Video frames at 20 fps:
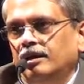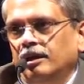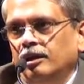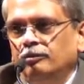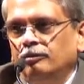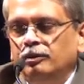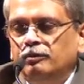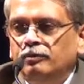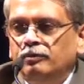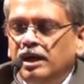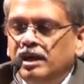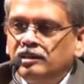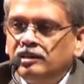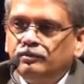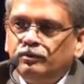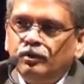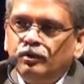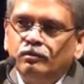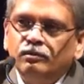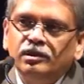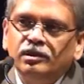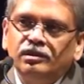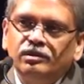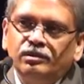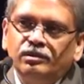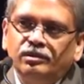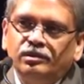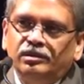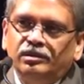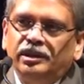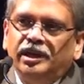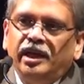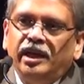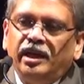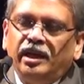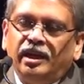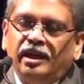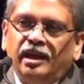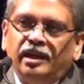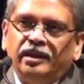Now if you fast forward to
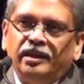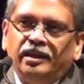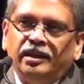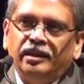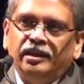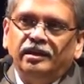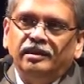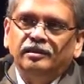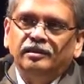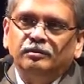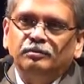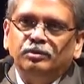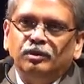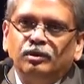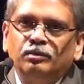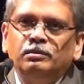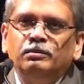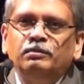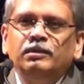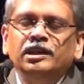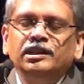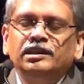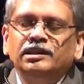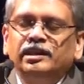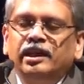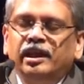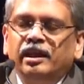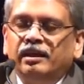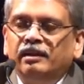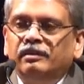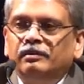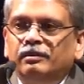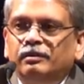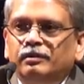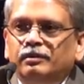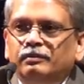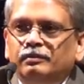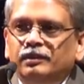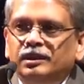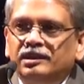today, I can probably say
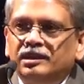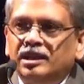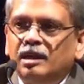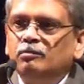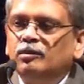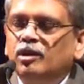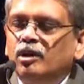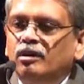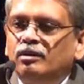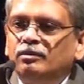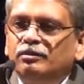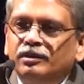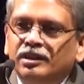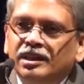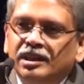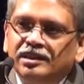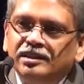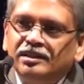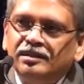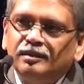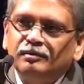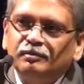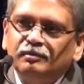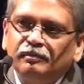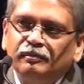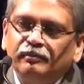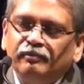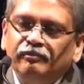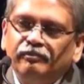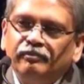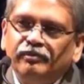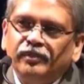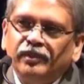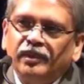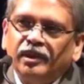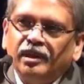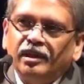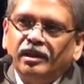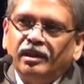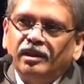with some confidence
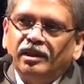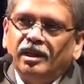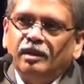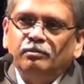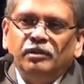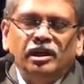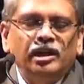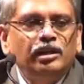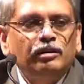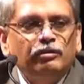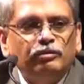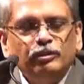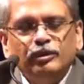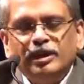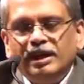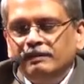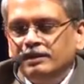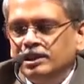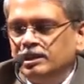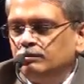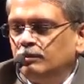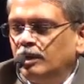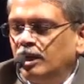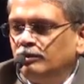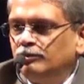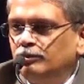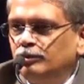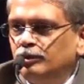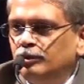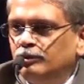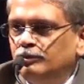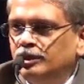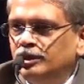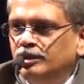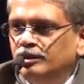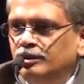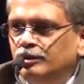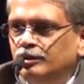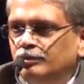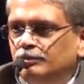that many of you have a smartphone
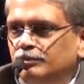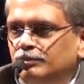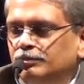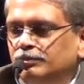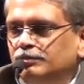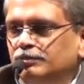with you,